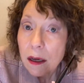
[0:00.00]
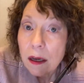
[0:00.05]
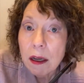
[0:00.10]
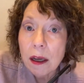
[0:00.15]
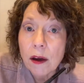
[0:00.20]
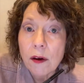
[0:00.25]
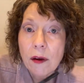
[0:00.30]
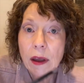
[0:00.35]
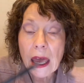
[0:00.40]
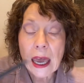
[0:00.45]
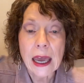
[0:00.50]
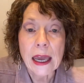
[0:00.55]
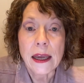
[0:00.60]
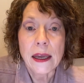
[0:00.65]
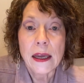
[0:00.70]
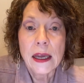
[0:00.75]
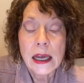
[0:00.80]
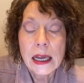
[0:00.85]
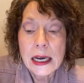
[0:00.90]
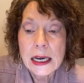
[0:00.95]
Okay.
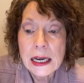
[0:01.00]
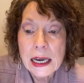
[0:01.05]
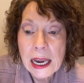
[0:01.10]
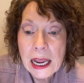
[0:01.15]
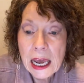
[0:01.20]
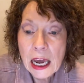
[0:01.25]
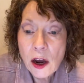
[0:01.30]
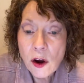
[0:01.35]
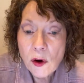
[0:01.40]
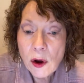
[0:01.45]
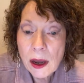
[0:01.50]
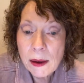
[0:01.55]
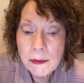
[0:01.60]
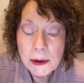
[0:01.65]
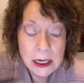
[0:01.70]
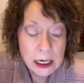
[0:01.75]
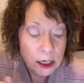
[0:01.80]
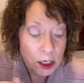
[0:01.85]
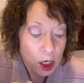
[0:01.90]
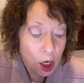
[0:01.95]
Now I'm
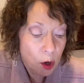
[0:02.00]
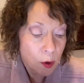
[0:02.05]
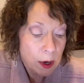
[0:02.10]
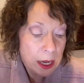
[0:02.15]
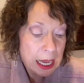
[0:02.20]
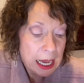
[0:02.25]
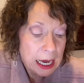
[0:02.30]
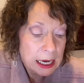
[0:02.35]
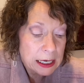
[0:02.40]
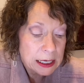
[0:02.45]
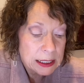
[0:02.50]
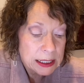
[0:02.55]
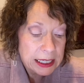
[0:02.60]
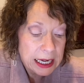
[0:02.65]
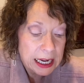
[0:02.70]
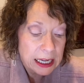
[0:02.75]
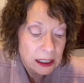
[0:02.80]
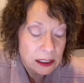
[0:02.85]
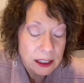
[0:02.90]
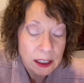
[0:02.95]
going to go ahead and
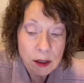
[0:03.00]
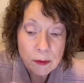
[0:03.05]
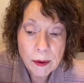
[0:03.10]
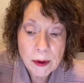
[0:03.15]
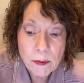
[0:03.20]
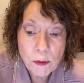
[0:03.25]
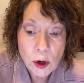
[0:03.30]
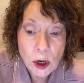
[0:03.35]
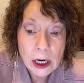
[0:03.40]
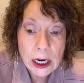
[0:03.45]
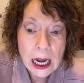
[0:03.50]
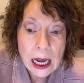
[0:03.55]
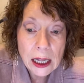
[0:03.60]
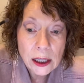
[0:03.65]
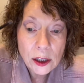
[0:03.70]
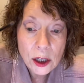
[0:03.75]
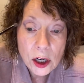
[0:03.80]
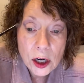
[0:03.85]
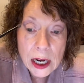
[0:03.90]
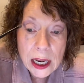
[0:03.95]
take a little bit more
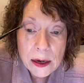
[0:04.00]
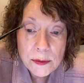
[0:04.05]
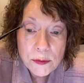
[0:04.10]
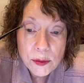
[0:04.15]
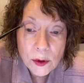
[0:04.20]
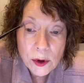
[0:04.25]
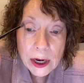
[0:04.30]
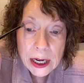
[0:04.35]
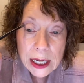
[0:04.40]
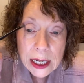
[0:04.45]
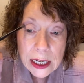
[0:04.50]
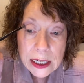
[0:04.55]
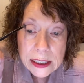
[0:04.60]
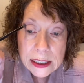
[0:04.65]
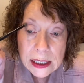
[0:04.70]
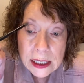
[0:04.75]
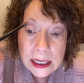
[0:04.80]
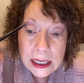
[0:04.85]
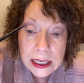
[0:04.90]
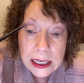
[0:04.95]
color and bring it
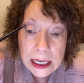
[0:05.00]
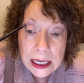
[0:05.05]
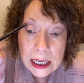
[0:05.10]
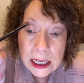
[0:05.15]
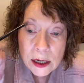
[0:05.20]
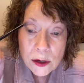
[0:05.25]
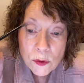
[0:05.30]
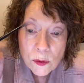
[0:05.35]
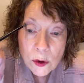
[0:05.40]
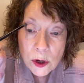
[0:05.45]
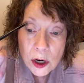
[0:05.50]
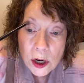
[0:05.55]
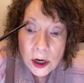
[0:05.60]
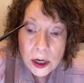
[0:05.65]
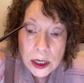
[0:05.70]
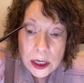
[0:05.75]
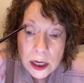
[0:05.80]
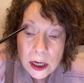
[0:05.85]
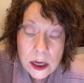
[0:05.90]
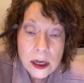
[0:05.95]

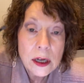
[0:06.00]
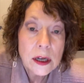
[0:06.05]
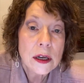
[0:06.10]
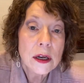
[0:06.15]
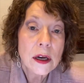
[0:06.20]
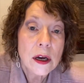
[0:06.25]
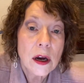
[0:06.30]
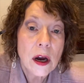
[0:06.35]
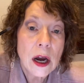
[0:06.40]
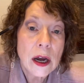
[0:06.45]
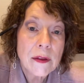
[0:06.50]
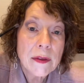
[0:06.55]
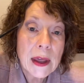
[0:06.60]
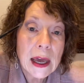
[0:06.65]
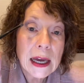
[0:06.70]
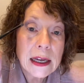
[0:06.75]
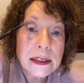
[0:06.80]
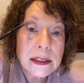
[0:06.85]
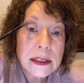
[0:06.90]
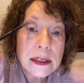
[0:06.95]
inward on
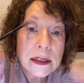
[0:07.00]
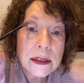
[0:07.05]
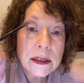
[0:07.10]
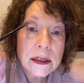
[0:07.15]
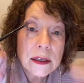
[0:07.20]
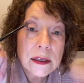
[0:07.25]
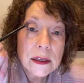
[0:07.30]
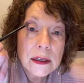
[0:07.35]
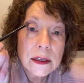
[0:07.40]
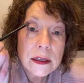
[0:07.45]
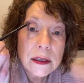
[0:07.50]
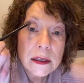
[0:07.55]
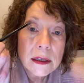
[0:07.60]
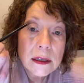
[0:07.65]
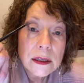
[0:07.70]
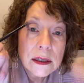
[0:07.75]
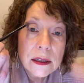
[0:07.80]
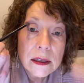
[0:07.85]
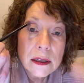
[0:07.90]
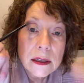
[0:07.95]
that
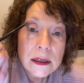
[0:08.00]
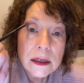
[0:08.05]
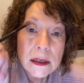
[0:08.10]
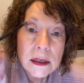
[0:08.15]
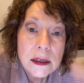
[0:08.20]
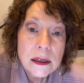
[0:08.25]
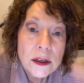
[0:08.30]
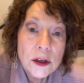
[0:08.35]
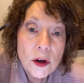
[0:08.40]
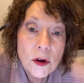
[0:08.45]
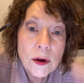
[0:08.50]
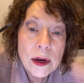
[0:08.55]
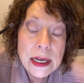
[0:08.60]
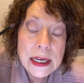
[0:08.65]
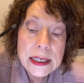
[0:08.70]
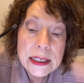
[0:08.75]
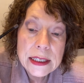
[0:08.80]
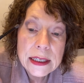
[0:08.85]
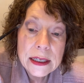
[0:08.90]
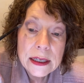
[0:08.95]

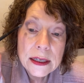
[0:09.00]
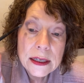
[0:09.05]
crease